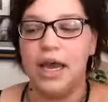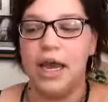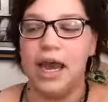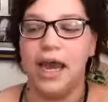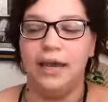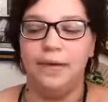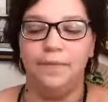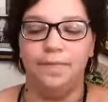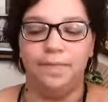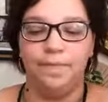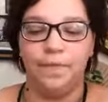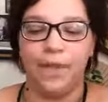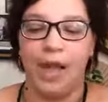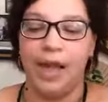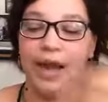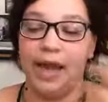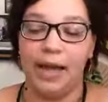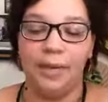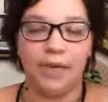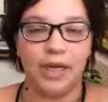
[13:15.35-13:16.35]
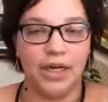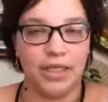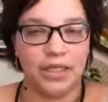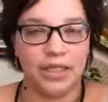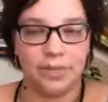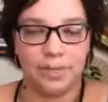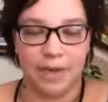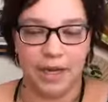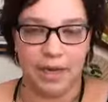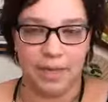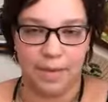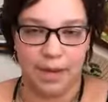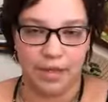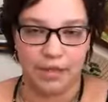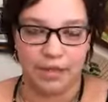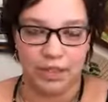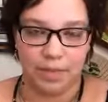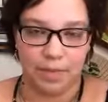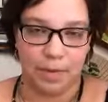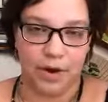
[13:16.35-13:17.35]
And I am going to speak
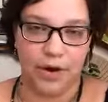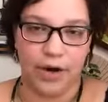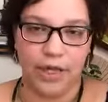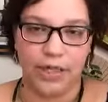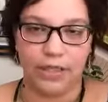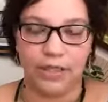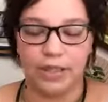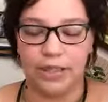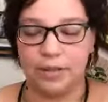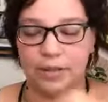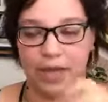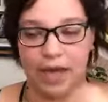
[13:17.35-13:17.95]
about spirits,